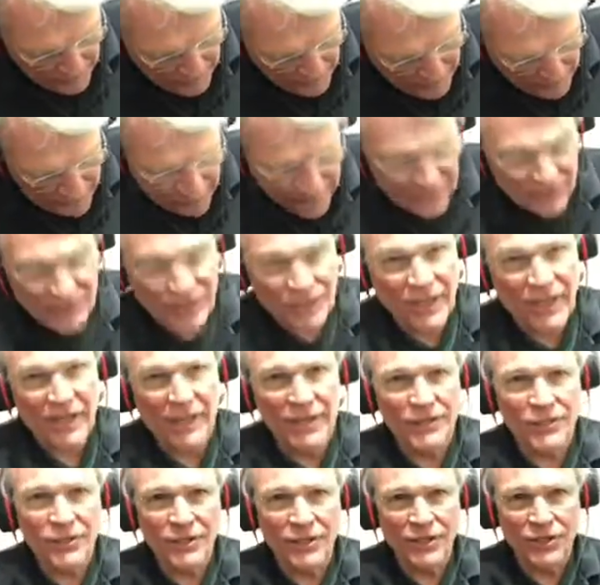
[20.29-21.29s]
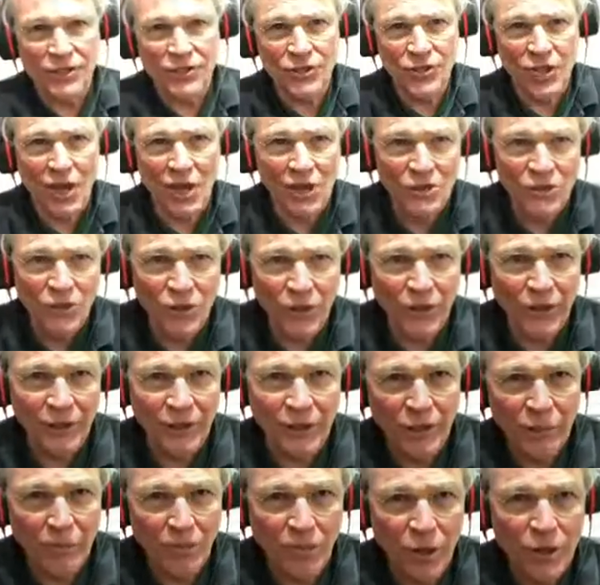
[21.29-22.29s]
in a sense, this is also a
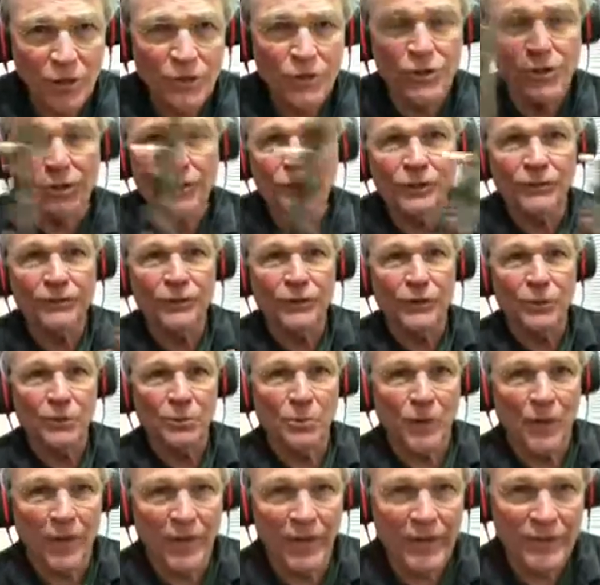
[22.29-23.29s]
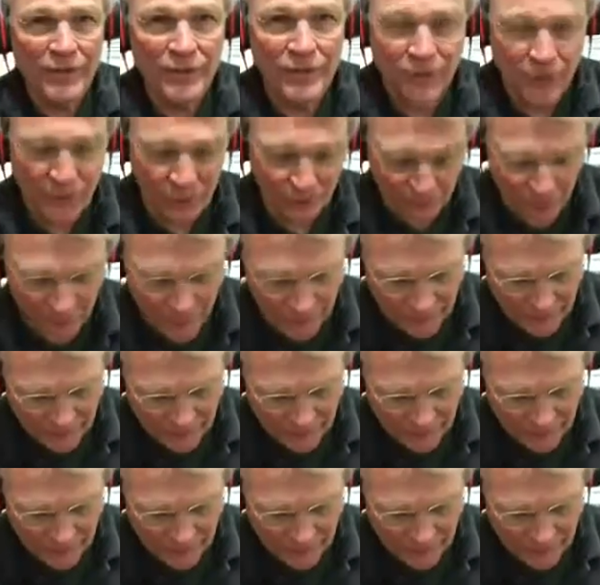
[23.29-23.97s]
commercial for what I do.